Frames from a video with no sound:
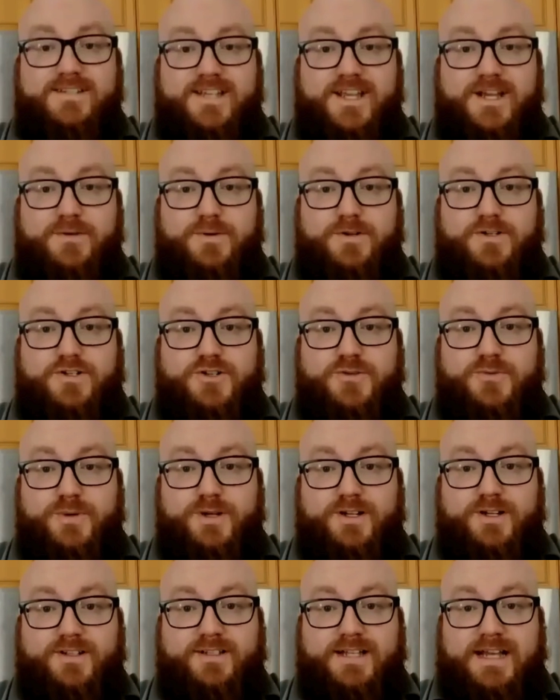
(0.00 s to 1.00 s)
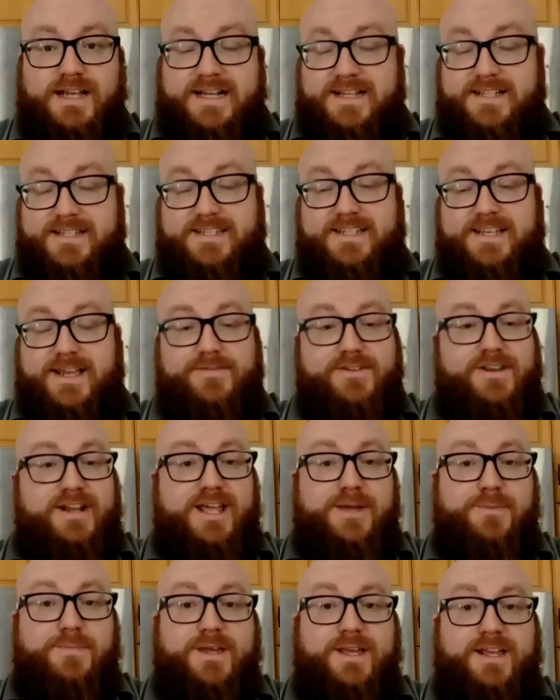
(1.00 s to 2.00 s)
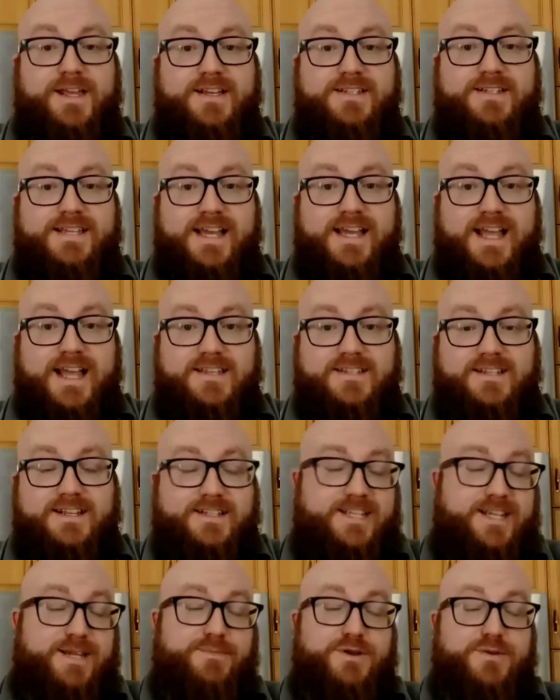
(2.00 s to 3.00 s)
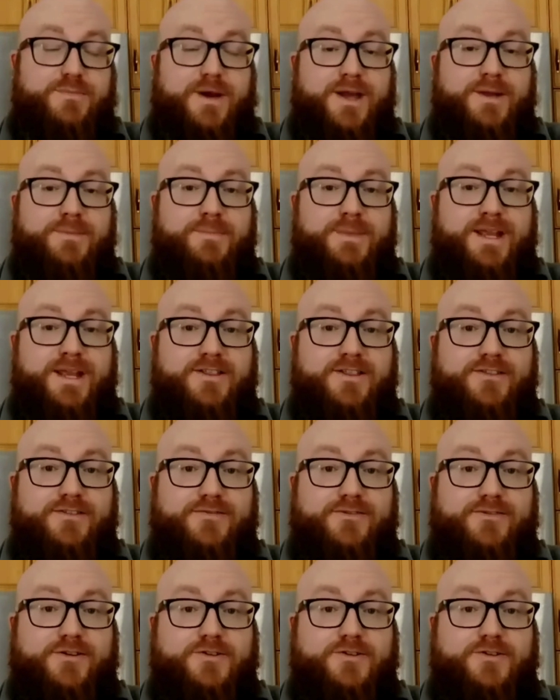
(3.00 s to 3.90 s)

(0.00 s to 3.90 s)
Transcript: and say what you will, 7 APs against a team you might meet in the